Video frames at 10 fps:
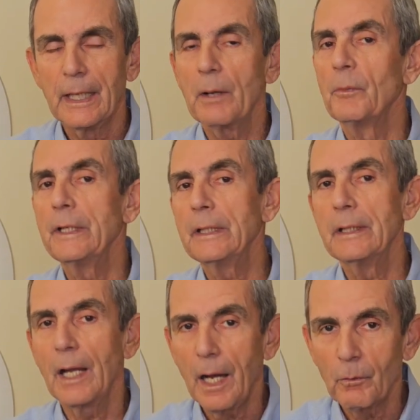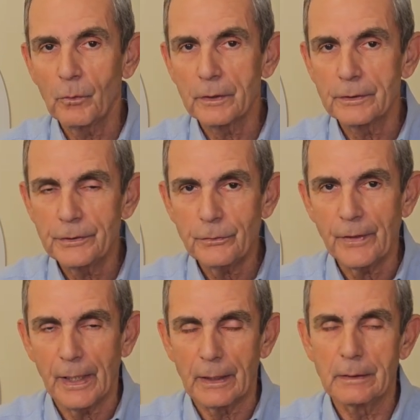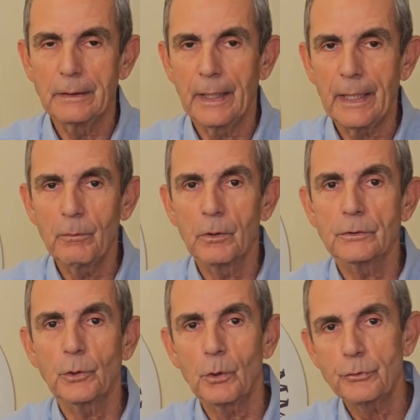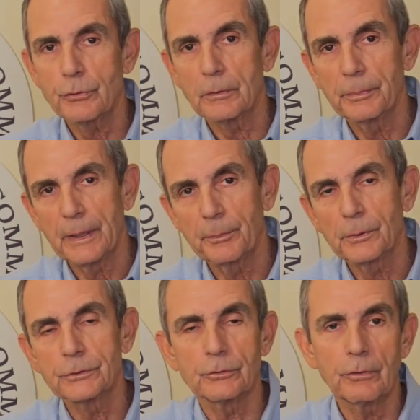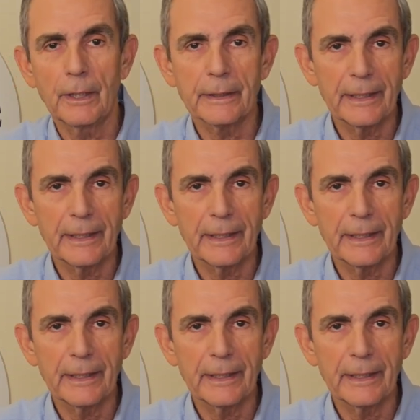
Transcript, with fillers: and we did not want to do that they were torturing people to try to